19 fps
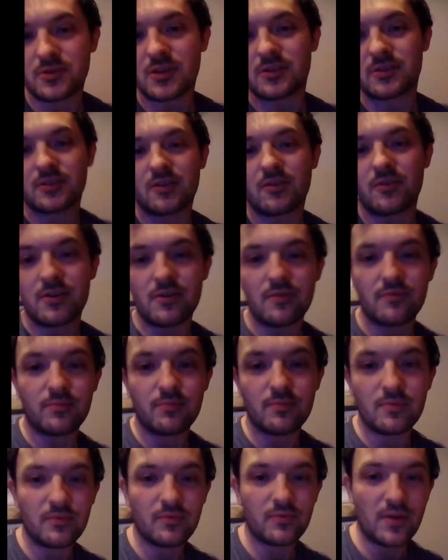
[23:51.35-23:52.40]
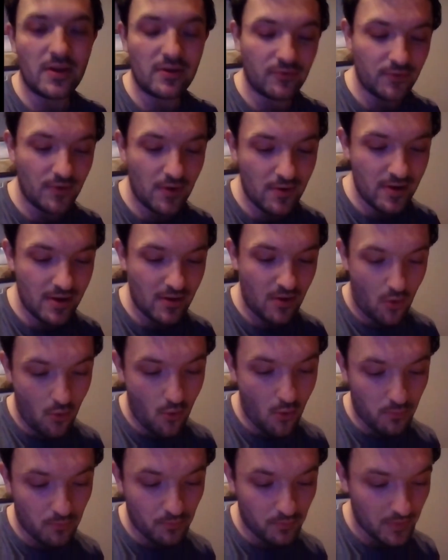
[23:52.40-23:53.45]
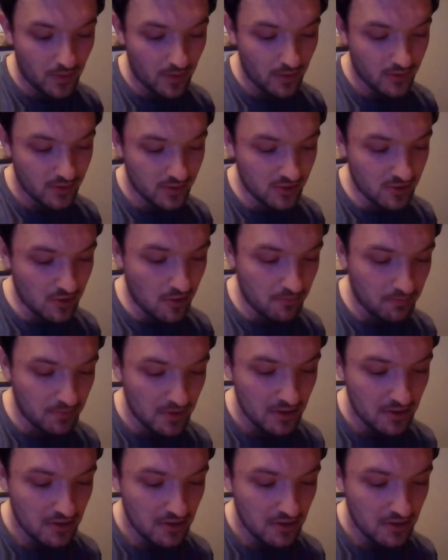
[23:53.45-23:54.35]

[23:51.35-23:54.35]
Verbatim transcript: just kind of flick through it. Oh, stop.